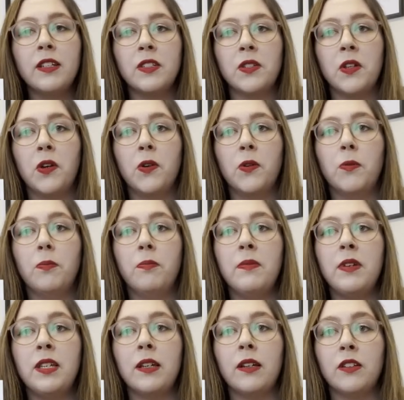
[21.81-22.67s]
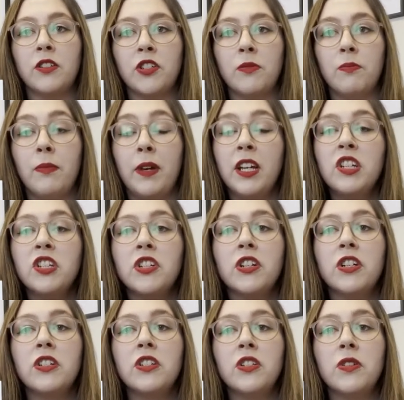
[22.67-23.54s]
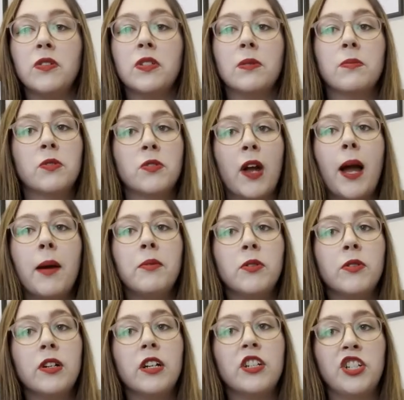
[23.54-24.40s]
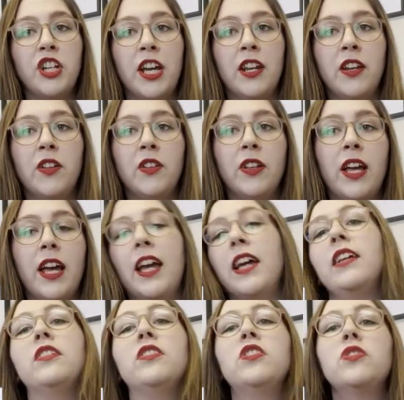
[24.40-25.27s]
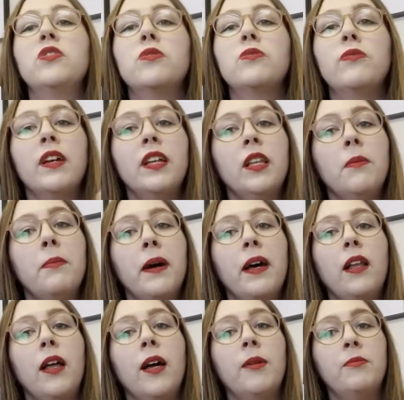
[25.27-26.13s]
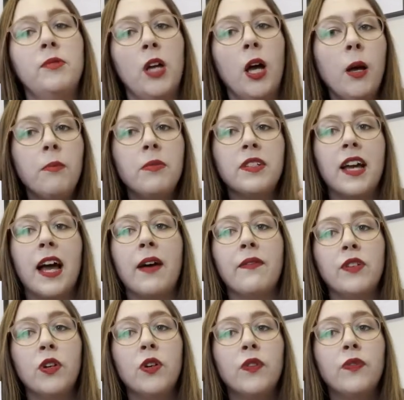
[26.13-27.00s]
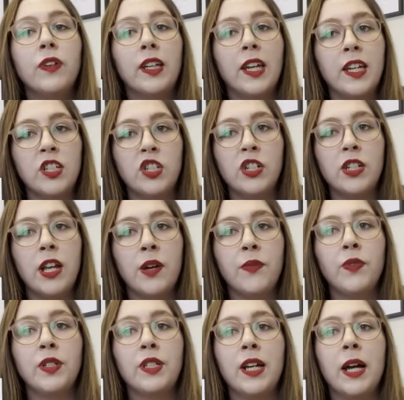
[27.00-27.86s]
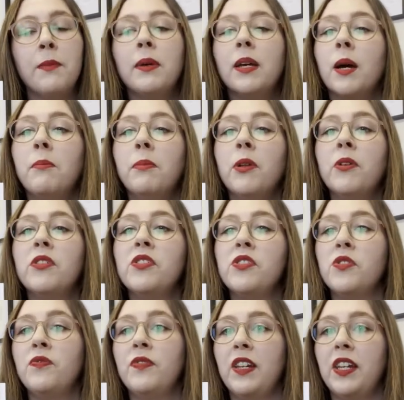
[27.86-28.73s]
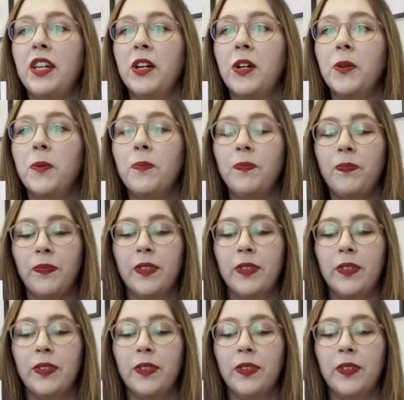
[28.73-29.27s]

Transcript: so make sure to subscribe to our channel and to ring the bell up top to have a notification every time we upload a new video.